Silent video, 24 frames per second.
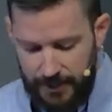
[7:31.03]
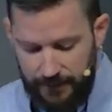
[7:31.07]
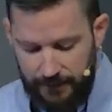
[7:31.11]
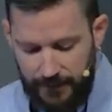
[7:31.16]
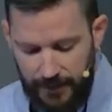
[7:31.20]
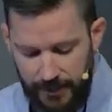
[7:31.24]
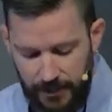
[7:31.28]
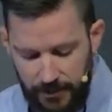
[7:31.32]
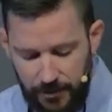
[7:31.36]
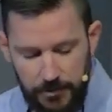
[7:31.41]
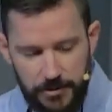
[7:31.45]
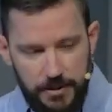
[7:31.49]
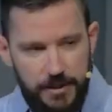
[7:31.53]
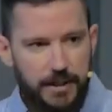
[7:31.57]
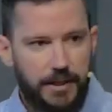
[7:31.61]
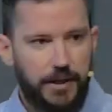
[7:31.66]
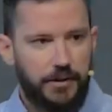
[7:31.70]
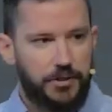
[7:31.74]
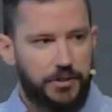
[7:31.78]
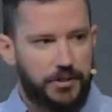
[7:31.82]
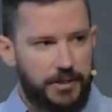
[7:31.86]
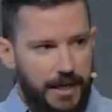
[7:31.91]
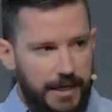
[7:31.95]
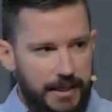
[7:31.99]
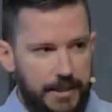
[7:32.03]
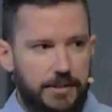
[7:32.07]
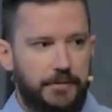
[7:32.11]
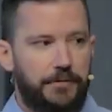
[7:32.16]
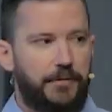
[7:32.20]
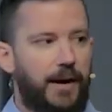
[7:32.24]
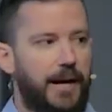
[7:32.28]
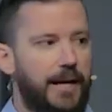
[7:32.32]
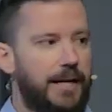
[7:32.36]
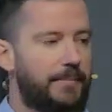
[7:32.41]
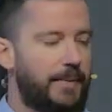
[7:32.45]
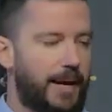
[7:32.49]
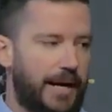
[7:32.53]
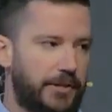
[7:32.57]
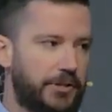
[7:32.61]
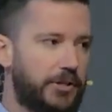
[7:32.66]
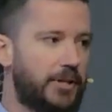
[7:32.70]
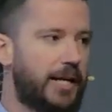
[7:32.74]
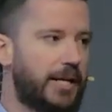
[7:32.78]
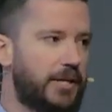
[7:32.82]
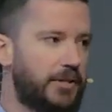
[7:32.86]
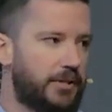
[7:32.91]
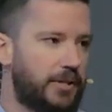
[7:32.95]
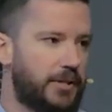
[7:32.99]
They used their sanctified
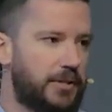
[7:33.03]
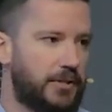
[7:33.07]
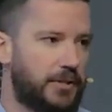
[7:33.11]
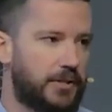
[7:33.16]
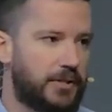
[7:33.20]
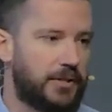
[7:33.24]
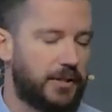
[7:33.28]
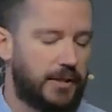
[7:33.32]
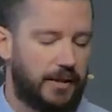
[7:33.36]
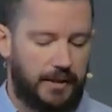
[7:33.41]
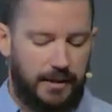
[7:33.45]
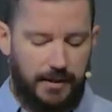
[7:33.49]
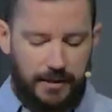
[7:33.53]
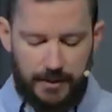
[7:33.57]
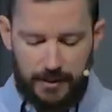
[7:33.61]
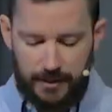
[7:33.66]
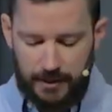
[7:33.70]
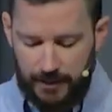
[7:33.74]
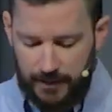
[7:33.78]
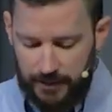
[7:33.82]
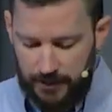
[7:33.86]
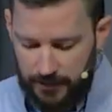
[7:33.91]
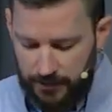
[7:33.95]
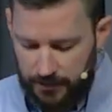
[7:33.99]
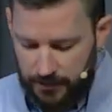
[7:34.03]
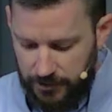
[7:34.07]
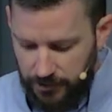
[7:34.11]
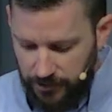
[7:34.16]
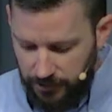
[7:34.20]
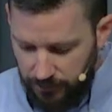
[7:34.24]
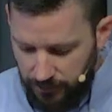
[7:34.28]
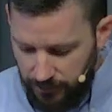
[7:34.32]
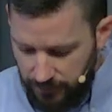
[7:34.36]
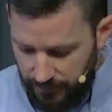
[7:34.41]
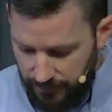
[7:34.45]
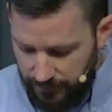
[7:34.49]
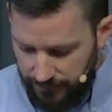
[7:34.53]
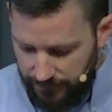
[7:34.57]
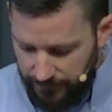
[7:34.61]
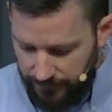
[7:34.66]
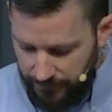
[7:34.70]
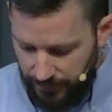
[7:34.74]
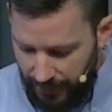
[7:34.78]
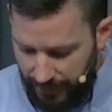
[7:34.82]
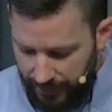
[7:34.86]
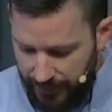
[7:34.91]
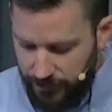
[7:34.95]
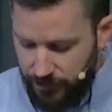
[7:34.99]
imaginations to
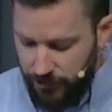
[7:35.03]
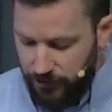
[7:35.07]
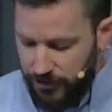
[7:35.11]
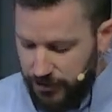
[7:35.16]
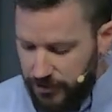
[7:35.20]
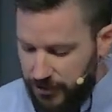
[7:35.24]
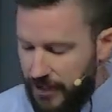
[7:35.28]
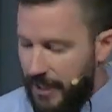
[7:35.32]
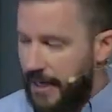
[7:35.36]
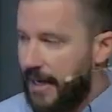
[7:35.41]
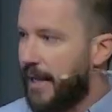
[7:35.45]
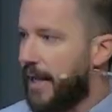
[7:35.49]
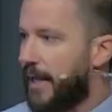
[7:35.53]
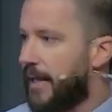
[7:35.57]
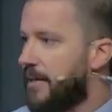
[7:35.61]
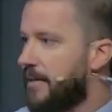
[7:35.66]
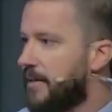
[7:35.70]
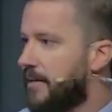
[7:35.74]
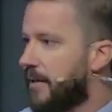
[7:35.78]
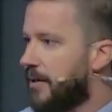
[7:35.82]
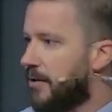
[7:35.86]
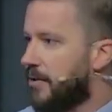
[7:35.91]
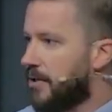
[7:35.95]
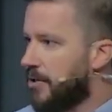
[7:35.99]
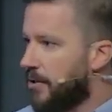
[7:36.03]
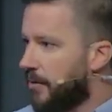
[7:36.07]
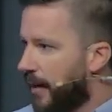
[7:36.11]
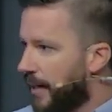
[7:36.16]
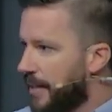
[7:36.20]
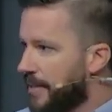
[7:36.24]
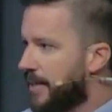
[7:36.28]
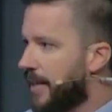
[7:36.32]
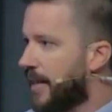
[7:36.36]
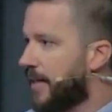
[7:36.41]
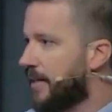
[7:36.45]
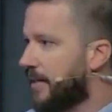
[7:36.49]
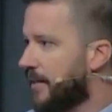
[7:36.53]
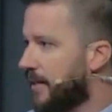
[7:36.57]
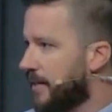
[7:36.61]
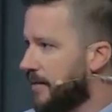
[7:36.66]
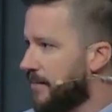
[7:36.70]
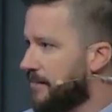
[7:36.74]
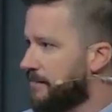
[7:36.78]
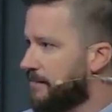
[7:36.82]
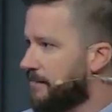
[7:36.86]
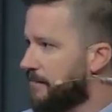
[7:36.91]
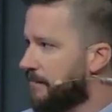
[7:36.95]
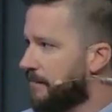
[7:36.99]
understand their new identity
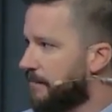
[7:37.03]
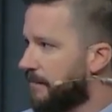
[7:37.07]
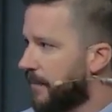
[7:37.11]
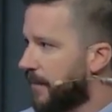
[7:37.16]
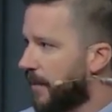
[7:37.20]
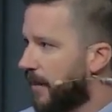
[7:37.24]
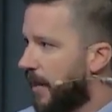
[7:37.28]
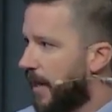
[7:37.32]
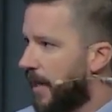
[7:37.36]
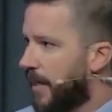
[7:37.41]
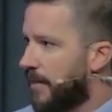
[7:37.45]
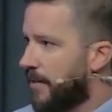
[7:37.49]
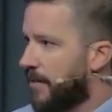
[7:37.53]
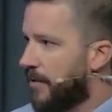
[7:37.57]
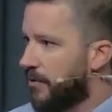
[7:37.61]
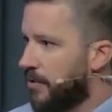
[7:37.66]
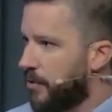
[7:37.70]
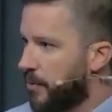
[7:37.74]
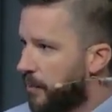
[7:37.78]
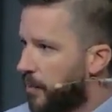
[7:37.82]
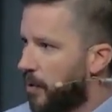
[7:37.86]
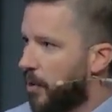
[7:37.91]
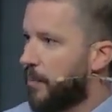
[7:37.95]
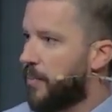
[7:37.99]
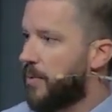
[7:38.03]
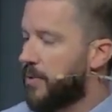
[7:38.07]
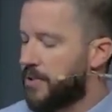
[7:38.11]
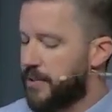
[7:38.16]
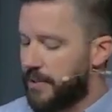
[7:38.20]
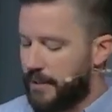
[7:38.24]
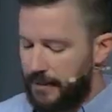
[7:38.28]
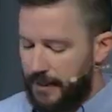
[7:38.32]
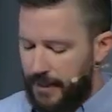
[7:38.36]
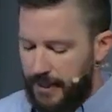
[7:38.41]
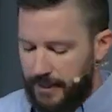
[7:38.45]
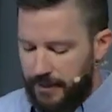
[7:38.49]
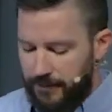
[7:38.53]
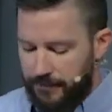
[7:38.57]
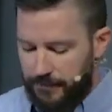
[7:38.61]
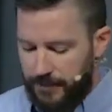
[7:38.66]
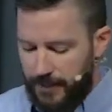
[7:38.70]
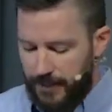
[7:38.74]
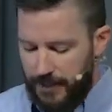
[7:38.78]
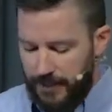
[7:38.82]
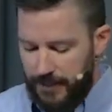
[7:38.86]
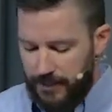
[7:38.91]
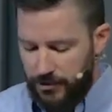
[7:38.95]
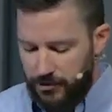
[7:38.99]
and their new purpose in light of
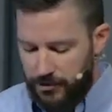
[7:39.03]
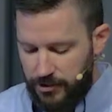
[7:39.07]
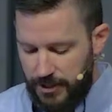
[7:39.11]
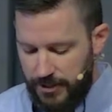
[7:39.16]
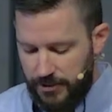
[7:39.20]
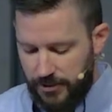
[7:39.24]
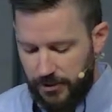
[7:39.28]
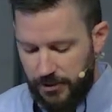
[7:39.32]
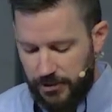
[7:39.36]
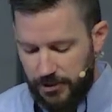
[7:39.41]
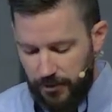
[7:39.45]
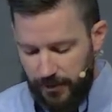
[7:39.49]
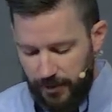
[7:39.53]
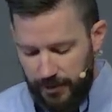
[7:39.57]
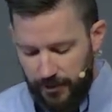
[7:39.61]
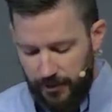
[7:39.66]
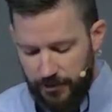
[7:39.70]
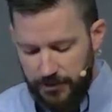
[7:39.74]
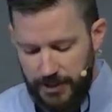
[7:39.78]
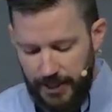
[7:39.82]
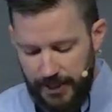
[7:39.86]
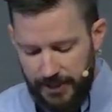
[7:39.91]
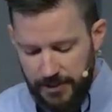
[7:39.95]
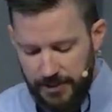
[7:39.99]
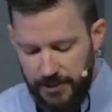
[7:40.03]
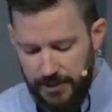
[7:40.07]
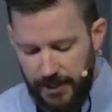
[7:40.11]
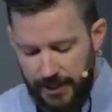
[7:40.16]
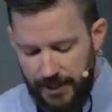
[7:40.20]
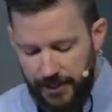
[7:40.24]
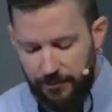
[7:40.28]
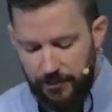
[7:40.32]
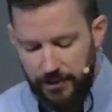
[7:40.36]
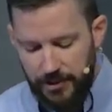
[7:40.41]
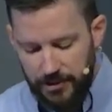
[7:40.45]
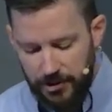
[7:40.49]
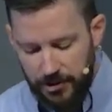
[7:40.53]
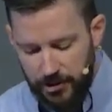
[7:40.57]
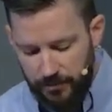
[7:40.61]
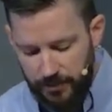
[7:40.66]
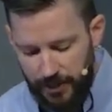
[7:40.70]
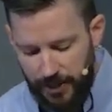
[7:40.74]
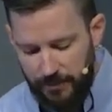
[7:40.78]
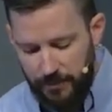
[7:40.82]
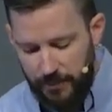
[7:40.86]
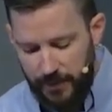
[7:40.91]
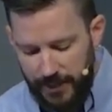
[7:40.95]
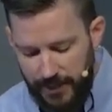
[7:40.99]
Jesus. So, in our text today that we just
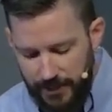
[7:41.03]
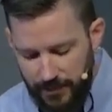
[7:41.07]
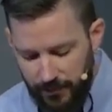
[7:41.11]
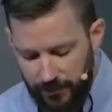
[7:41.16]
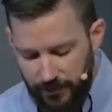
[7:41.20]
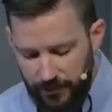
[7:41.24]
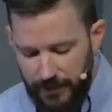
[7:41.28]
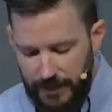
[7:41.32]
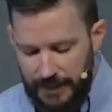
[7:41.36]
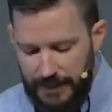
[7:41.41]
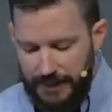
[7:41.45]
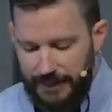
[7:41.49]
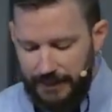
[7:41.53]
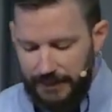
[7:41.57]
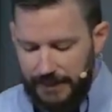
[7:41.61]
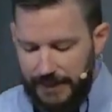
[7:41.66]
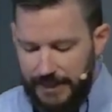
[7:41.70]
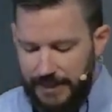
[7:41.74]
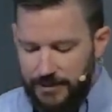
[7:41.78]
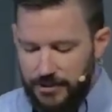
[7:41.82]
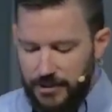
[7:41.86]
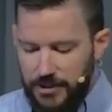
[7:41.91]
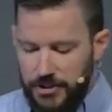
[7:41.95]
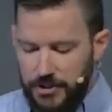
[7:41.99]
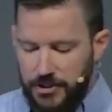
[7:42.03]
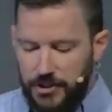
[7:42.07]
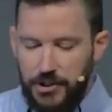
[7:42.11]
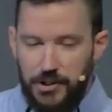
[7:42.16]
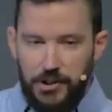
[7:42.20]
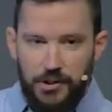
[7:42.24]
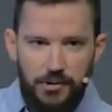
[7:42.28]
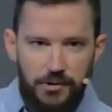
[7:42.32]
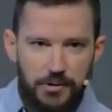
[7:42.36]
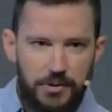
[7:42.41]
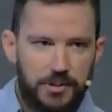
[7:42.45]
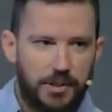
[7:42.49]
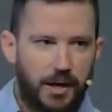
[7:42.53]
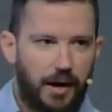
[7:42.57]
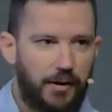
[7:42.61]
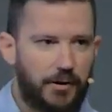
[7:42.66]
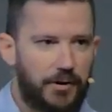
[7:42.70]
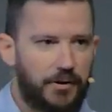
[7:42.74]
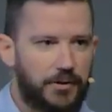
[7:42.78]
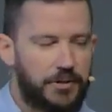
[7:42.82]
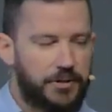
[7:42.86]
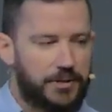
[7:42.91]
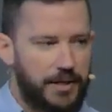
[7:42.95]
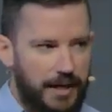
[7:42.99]
read, Peter leads us to use
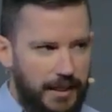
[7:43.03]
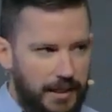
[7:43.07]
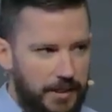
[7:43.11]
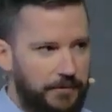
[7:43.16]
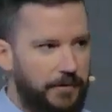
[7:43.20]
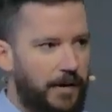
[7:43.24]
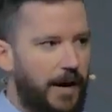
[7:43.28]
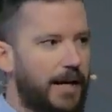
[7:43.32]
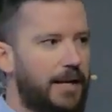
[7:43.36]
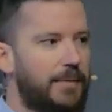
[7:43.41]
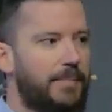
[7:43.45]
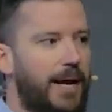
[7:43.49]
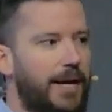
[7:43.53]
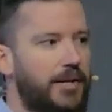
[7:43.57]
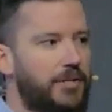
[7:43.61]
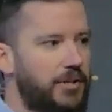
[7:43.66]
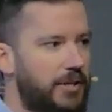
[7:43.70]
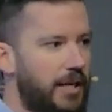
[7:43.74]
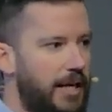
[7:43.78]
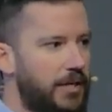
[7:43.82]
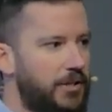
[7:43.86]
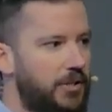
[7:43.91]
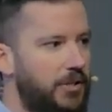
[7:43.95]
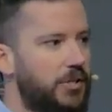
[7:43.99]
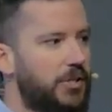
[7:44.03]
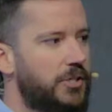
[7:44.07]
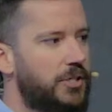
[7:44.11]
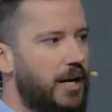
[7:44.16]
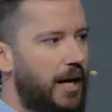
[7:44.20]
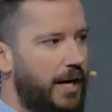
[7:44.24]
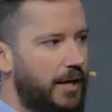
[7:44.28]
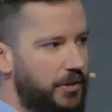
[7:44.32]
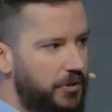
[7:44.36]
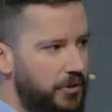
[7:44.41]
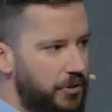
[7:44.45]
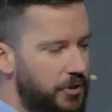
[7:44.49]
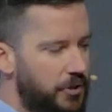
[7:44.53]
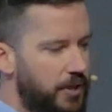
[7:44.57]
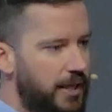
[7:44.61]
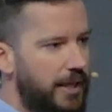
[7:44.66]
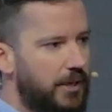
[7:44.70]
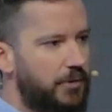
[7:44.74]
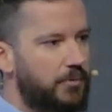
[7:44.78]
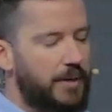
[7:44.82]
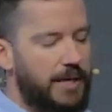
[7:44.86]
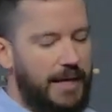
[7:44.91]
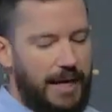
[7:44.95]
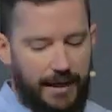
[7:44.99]
our sanctified imaginations to
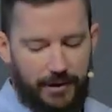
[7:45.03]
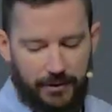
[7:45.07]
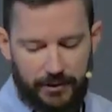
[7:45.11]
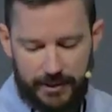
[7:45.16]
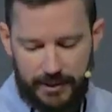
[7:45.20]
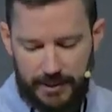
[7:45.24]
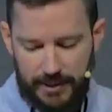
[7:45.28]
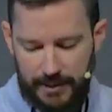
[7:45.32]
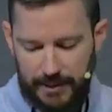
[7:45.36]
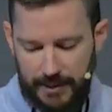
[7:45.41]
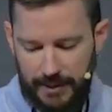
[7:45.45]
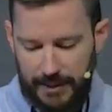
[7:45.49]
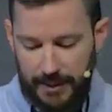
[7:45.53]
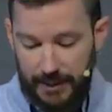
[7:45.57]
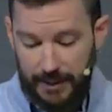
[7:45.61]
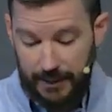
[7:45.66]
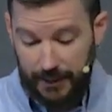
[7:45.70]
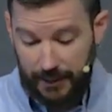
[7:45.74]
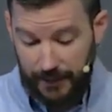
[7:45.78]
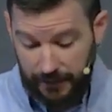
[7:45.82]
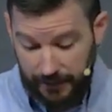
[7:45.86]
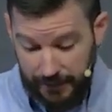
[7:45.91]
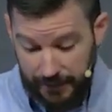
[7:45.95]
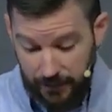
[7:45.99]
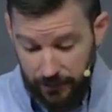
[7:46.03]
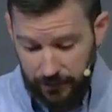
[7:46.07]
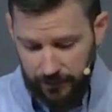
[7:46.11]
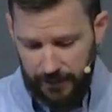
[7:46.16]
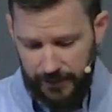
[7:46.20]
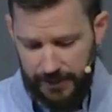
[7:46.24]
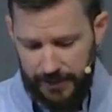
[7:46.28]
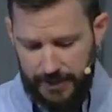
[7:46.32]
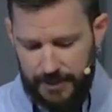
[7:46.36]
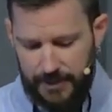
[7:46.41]
understand reality clearly.